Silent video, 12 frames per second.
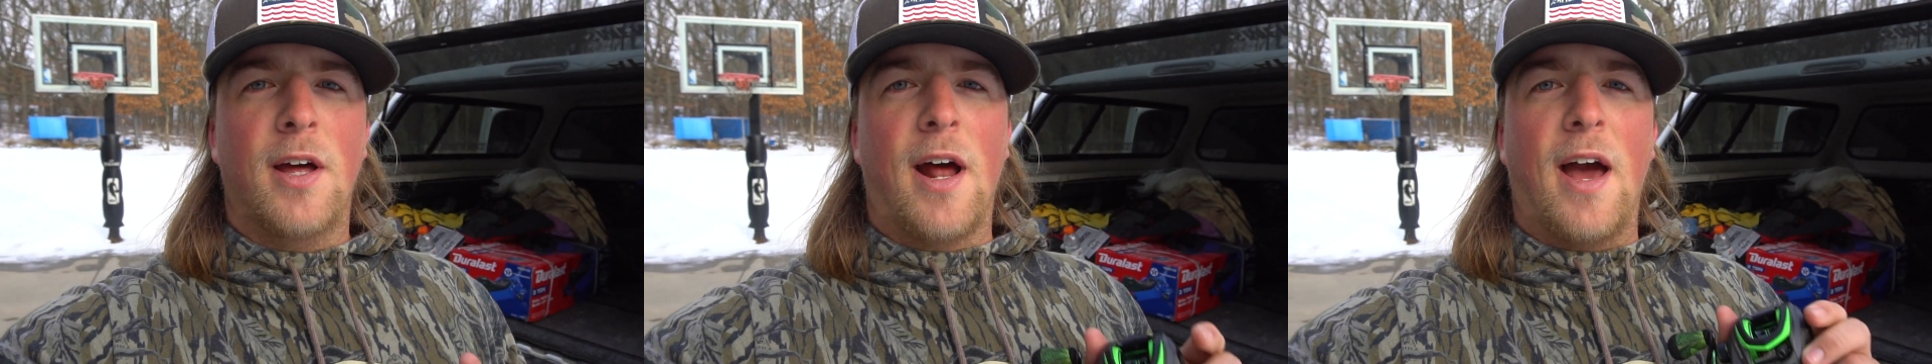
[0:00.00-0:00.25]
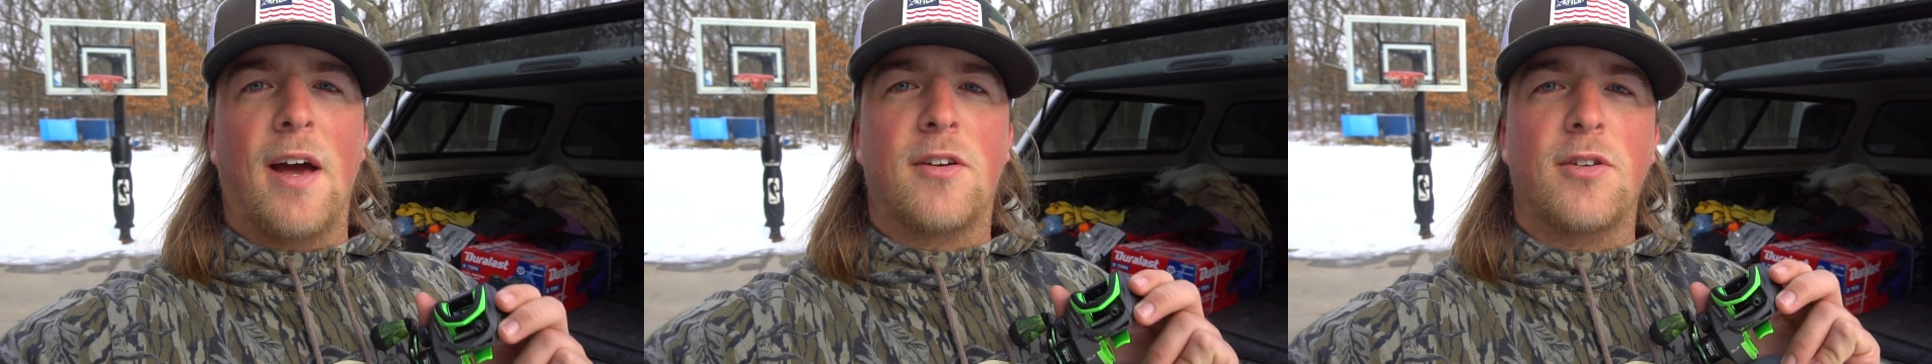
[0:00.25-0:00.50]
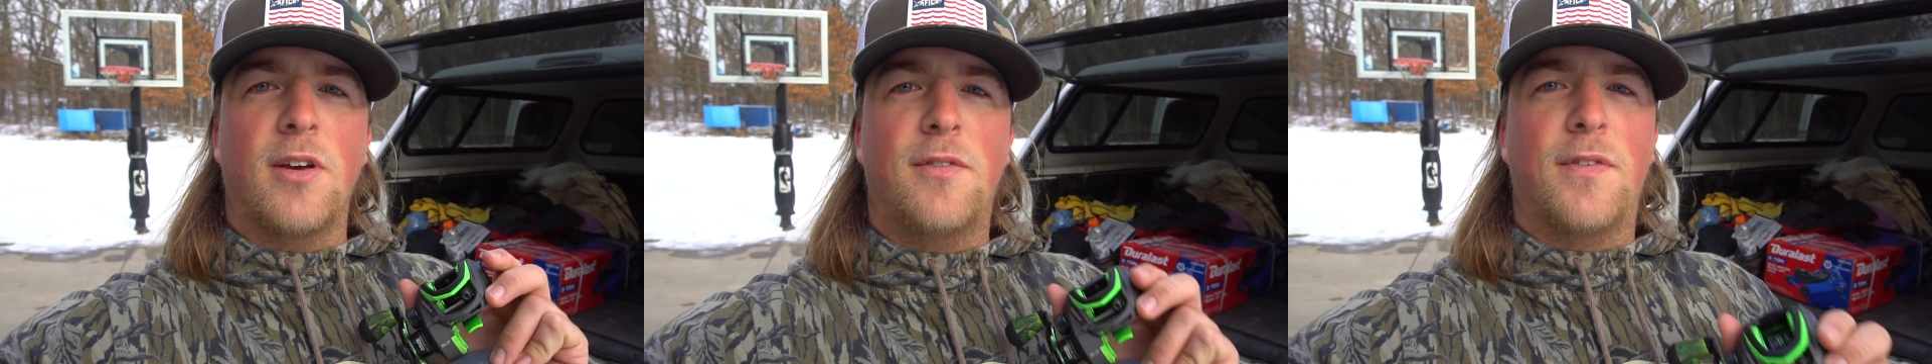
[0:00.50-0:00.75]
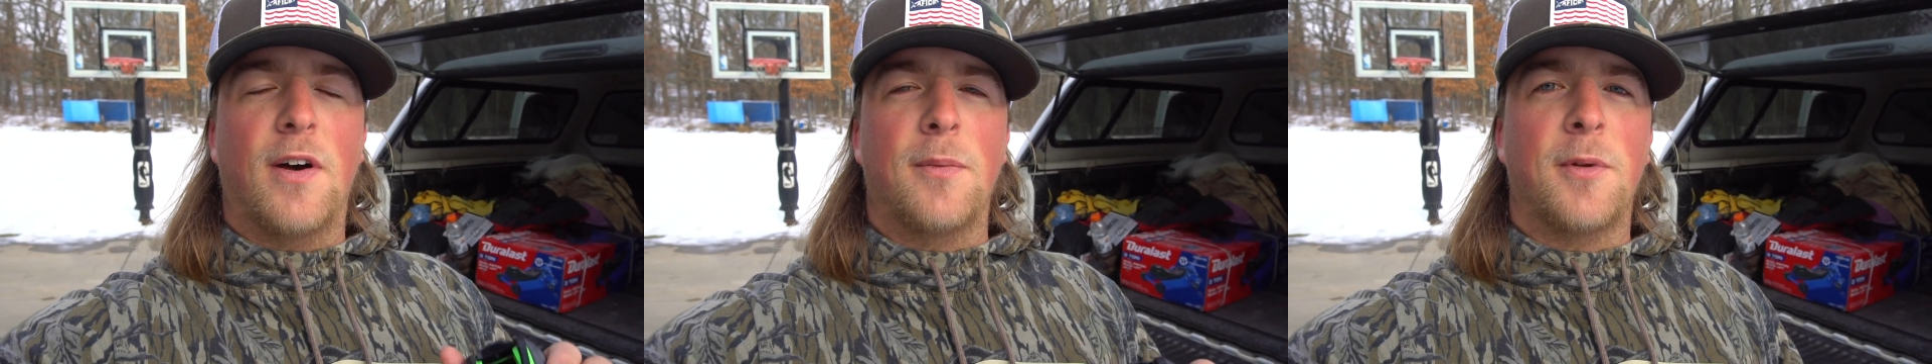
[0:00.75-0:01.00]
And I actually
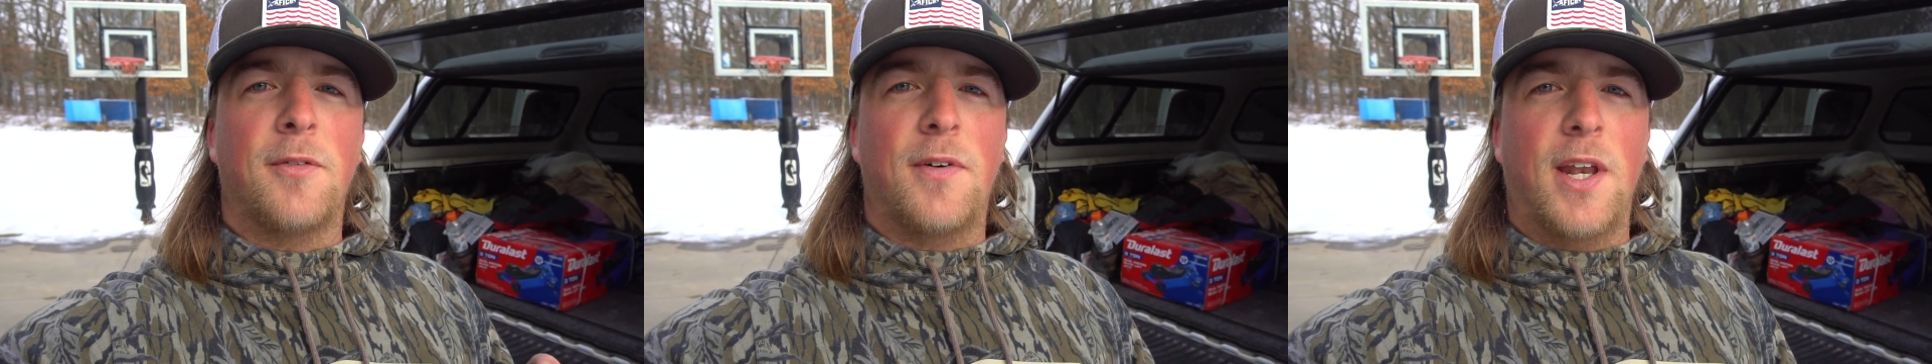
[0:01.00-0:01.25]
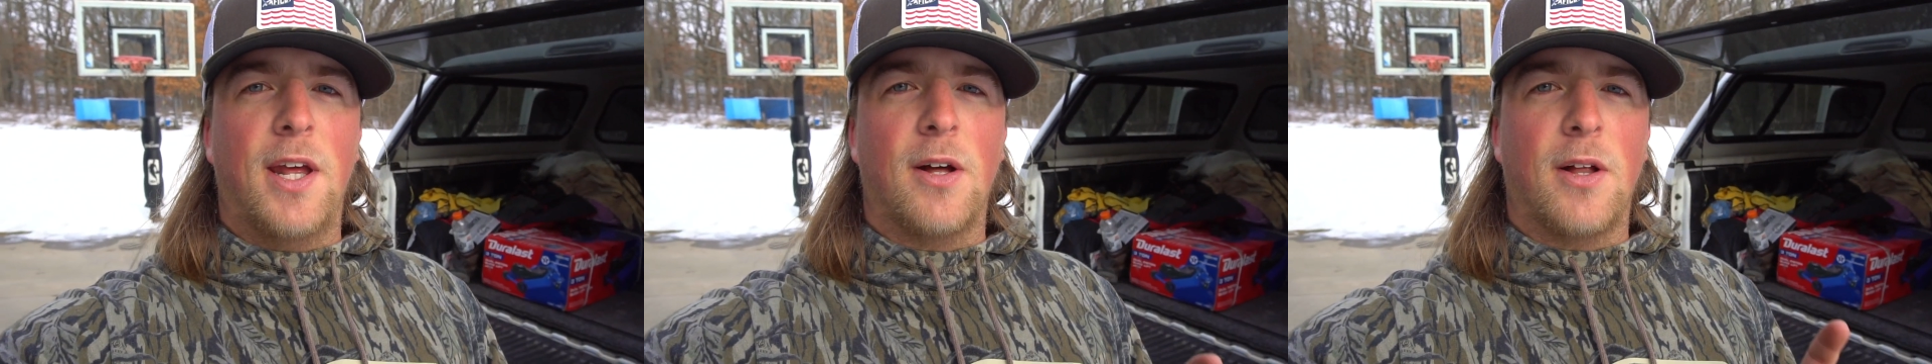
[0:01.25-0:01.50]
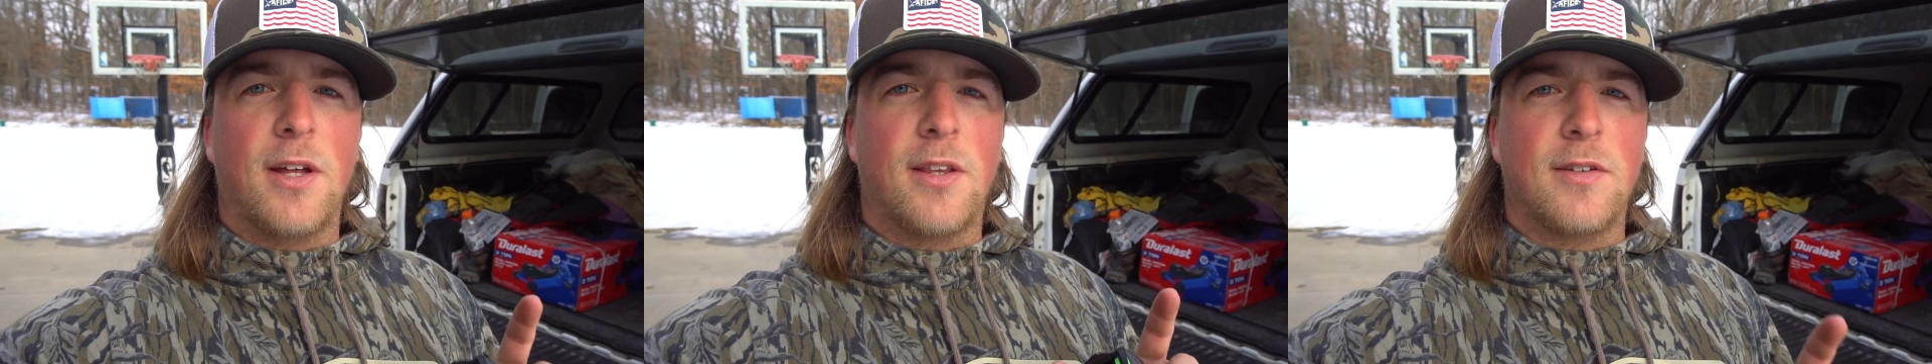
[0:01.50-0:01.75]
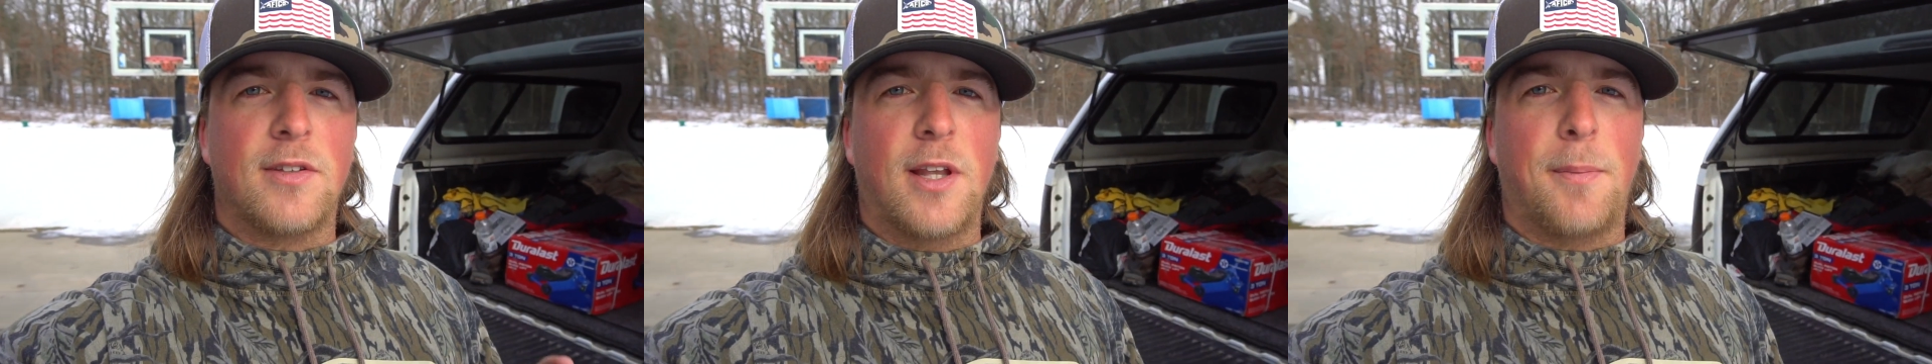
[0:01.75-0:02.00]
filmed a video like
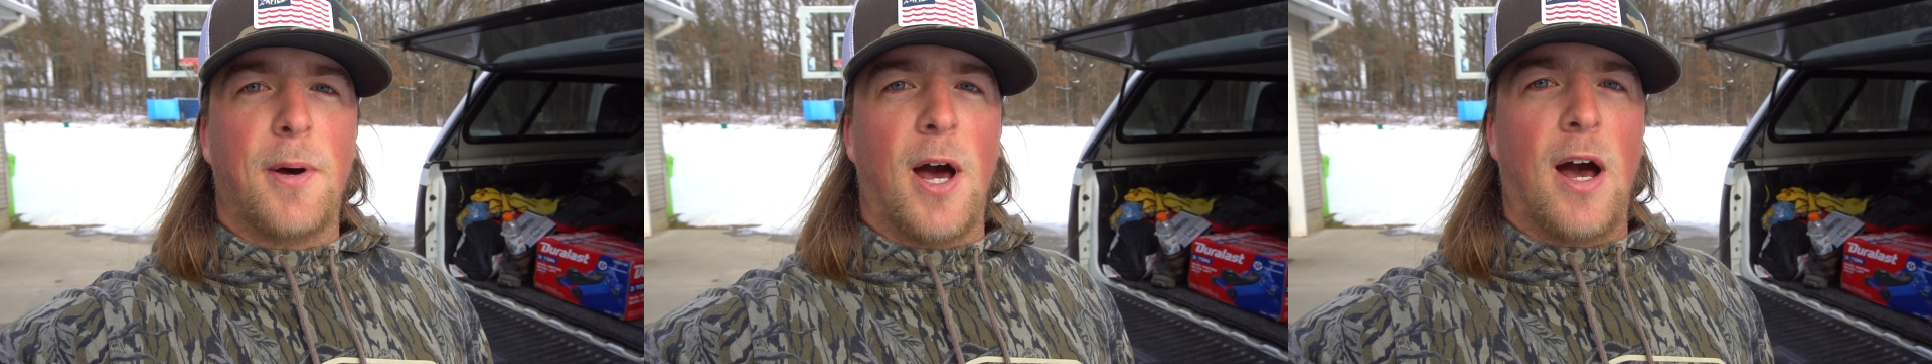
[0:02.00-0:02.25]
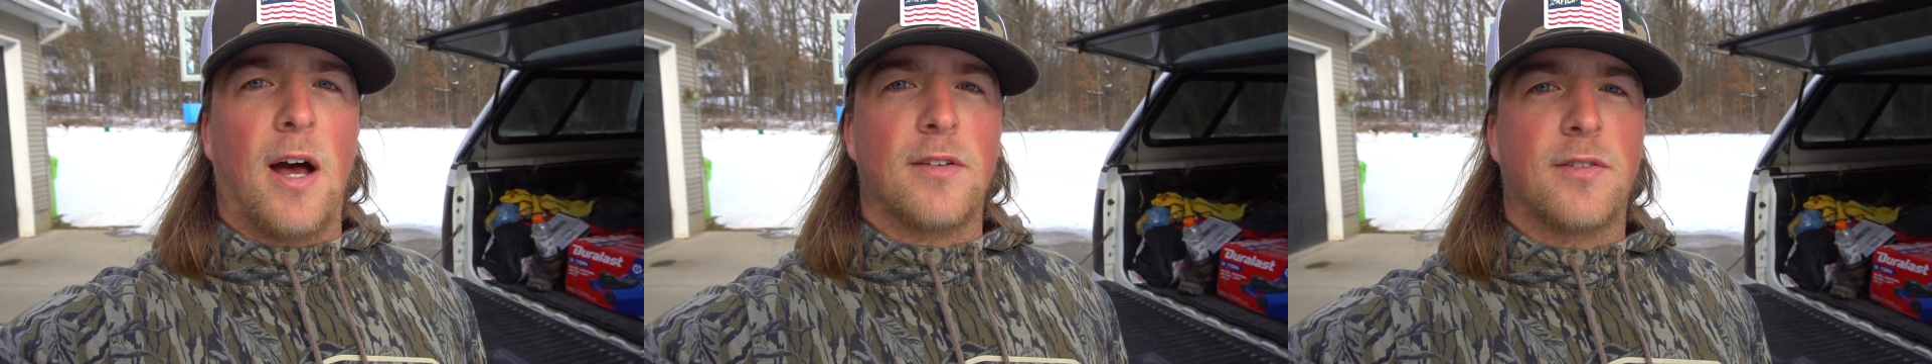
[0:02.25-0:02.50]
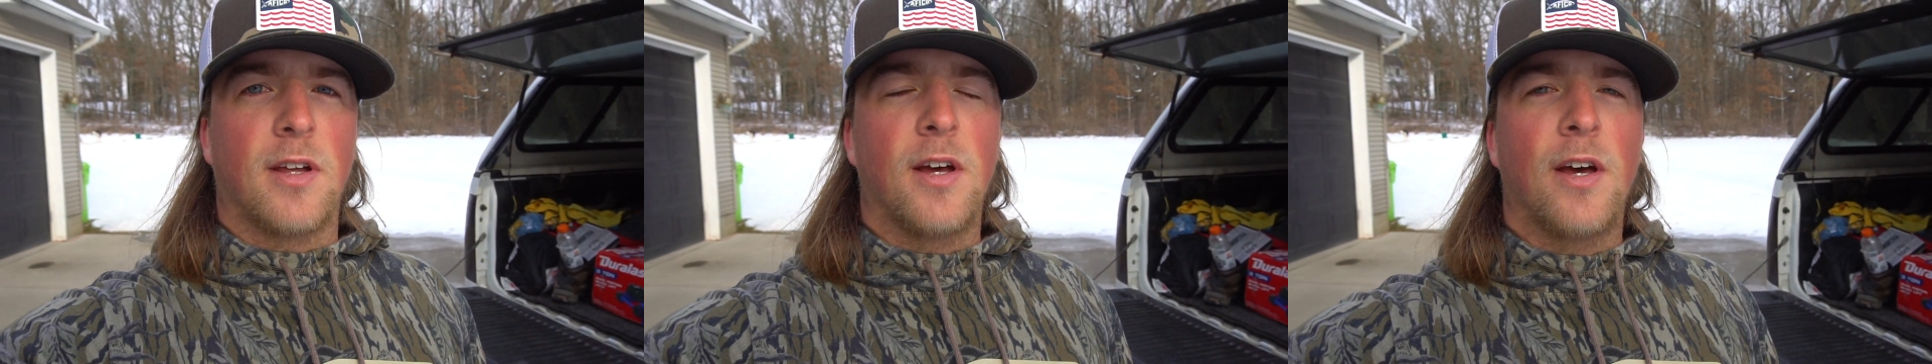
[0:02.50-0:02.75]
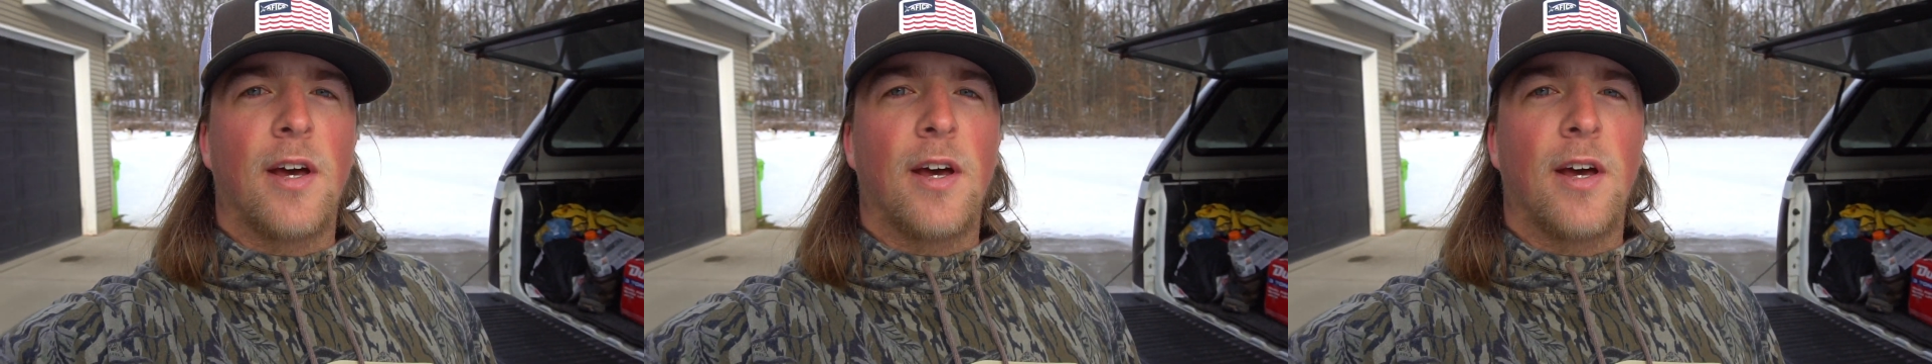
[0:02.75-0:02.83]
this in the past,